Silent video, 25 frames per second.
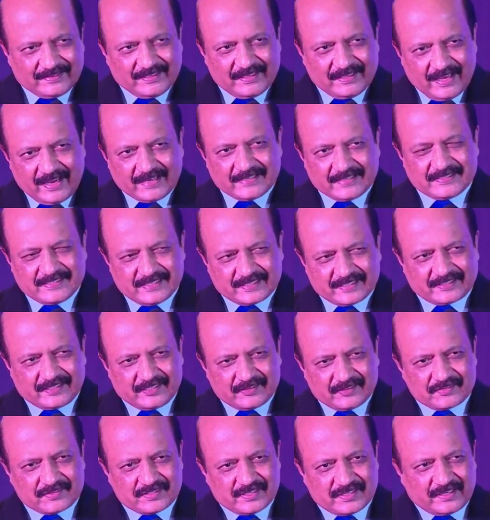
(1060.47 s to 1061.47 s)
the
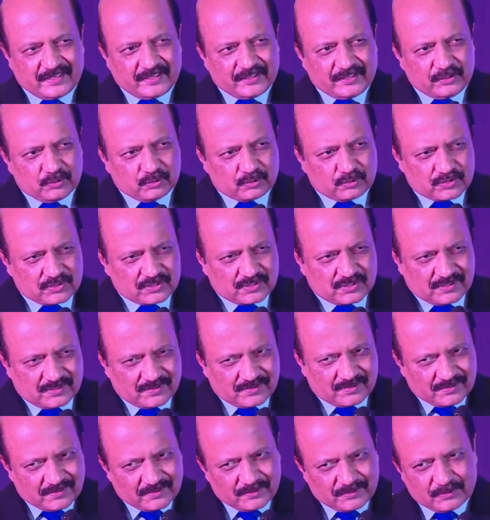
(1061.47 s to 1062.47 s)
adjectives that I used,
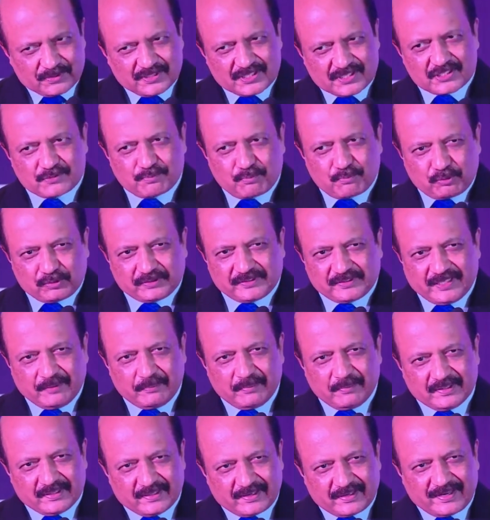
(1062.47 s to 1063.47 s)
you just put
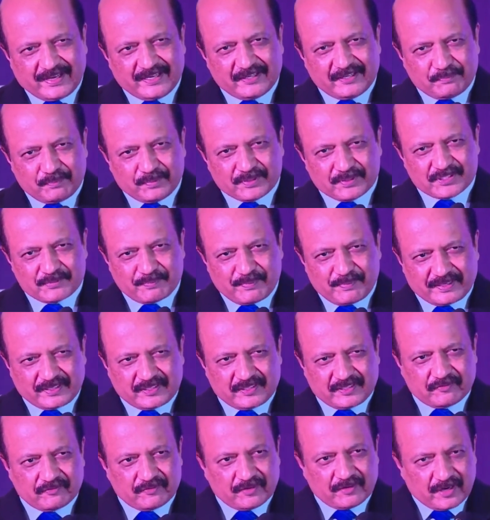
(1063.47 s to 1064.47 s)
them in the right
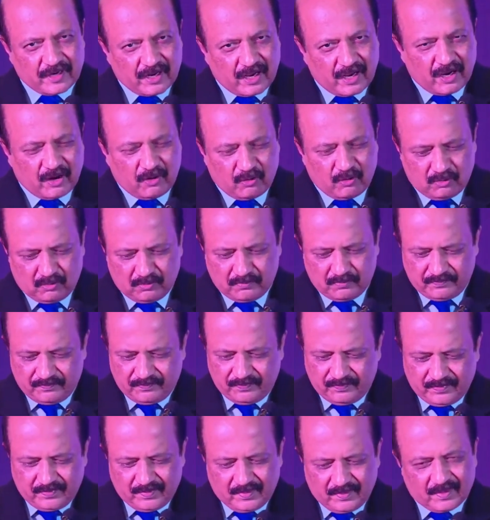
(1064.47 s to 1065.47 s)
perspective now.
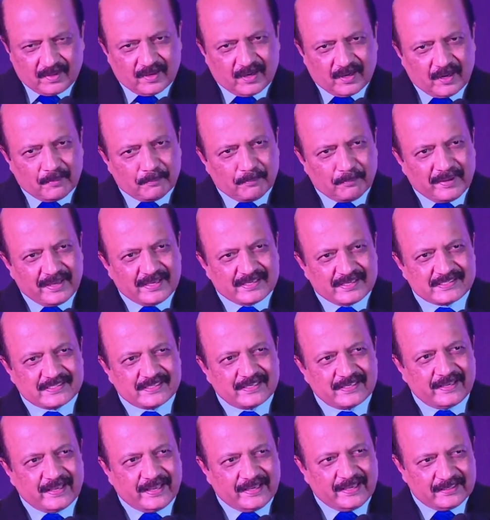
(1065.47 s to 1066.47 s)

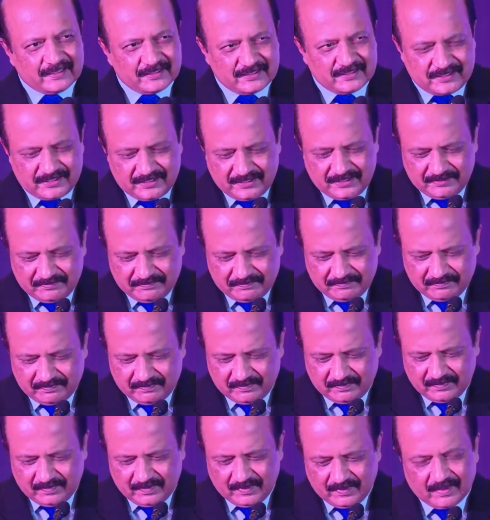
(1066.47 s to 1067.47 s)
Amazing energy,
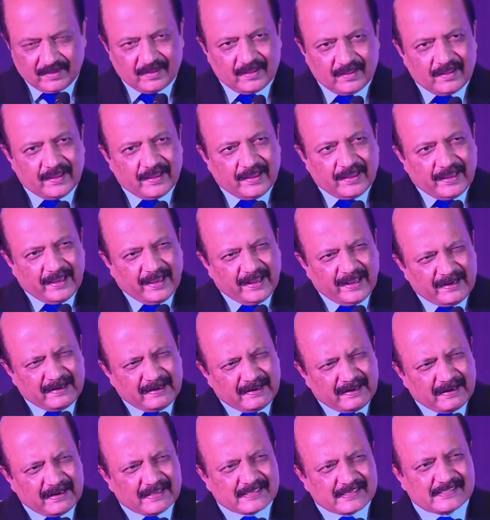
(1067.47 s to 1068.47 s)

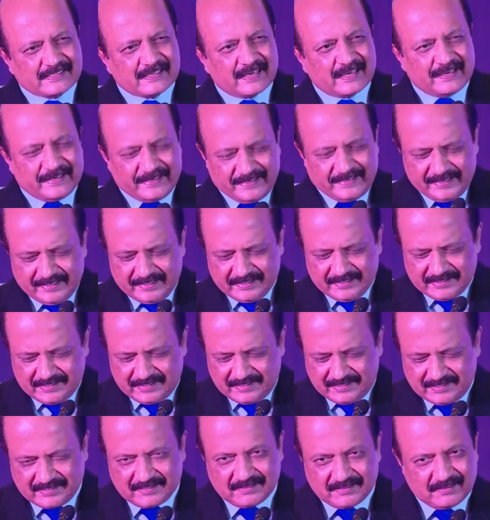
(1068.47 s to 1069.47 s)
endless
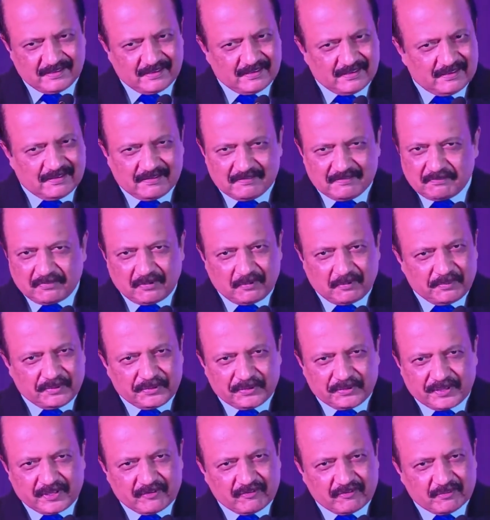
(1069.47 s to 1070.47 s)
ideas. Probably
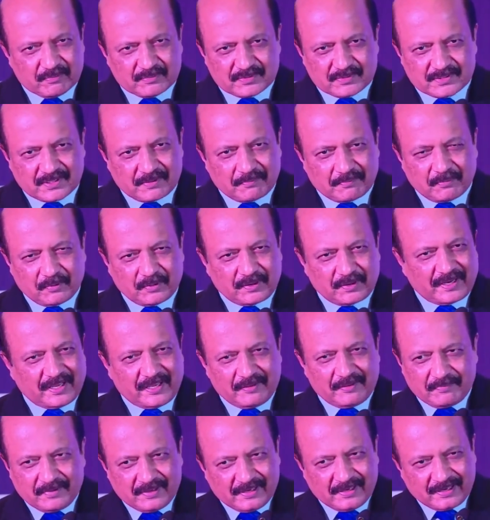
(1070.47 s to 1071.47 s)
you give him some more
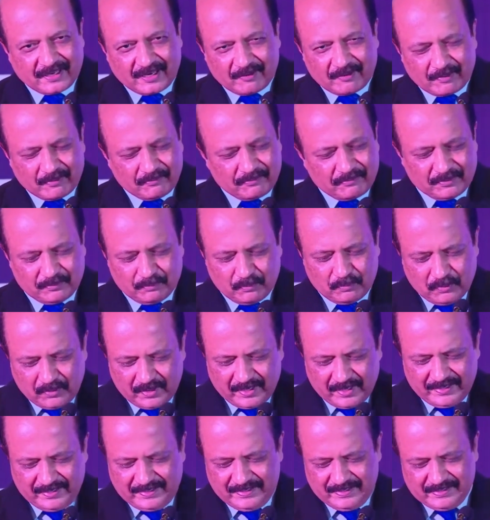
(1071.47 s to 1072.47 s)
time, he'll come up with
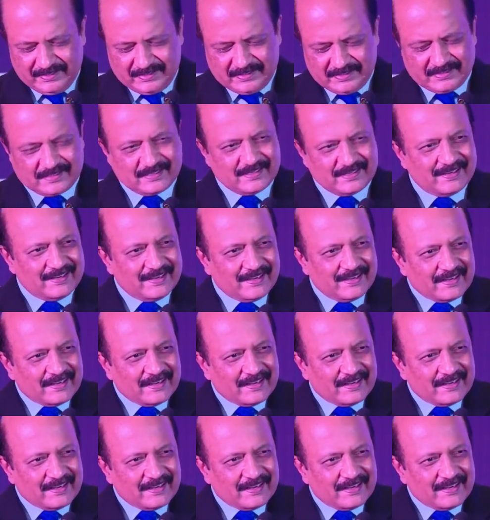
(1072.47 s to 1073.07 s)
more ideas.